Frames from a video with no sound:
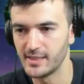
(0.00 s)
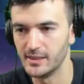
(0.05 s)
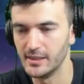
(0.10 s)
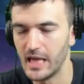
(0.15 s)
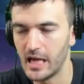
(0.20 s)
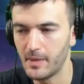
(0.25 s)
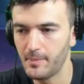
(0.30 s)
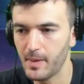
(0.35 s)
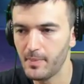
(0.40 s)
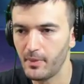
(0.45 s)
A
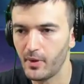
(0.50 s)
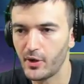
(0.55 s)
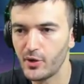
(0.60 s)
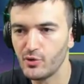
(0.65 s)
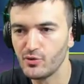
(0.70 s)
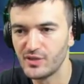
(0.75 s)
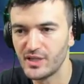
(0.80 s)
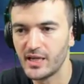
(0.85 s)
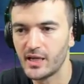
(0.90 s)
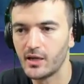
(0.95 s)
lot of people are
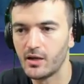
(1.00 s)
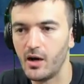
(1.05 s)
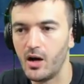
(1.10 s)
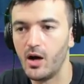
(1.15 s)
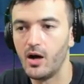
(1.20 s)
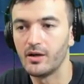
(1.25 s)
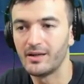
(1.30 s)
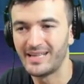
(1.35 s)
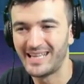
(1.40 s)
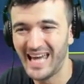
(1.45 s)
using
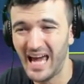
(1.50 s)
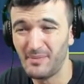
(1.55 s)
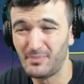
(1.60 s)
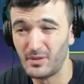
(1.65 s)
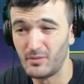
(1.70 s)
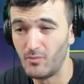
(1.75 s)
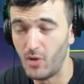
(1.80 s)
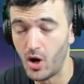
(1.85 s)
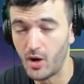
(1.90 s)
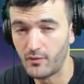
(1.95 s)

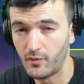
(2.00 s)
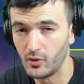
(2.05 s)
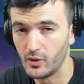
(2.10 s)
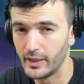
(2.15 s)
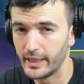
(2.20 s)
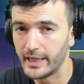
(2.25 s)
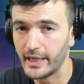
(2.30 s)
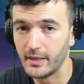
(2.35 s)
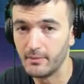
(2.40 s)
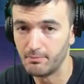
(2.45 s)
Captain Marvel
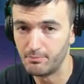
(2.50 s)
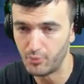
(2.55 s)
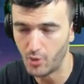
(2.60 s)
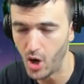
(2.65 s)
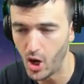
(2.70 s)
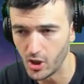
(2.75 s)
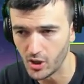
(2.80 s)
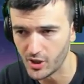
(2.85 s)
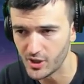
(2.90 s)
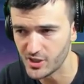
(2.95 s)
in
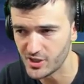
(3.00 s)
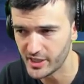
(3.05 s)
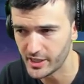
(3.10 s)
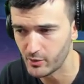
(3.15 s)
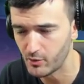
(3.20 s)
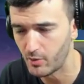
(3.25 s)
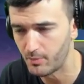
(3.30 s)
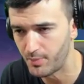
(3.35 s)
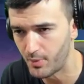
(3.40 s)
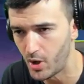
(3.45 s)
Brawlers,
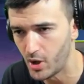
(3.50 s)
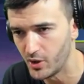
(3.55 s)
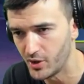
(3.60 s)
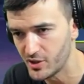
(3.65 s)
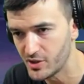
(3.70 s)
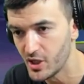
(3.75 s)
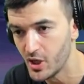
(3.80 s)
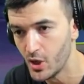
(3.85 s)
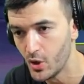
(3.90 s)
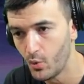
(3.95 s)
Hero
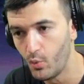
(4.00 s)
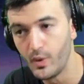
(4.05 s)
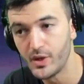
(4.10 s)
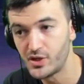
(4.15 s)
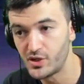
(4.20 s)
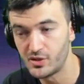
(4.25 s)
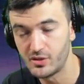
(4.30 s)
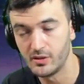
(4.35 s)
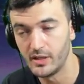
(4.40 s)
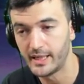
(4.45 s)
Brawlers,
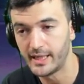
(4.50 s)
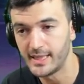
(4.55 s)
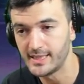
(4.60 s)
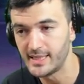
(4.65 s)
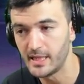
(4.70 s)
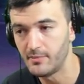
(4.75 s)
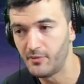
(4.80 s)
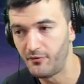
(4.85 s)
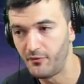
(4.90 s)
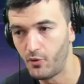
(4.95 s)
which, like I
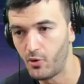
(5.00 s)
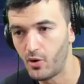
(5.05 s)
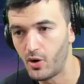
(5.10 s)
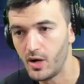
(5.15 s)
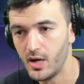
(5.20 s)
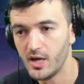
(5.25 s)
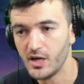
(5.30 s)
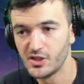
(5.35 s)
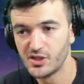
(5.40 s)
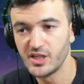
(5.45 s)
said before,
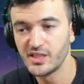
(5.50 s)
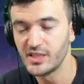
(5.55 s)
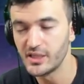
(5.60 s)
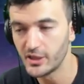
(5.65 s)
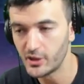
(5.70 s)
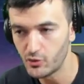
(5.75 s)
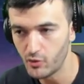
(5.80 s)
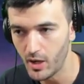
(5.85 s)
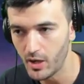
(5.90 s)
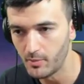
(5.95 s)
she's
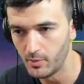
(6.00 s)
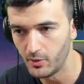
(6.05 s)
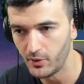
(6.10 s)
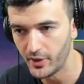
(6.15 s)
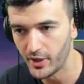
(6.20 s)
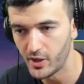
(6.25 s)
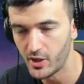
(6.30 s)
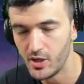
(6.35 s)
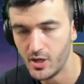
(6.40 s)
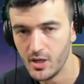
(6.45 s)
incredible
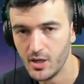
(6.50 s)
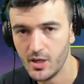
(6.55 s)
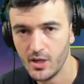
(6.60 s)
there.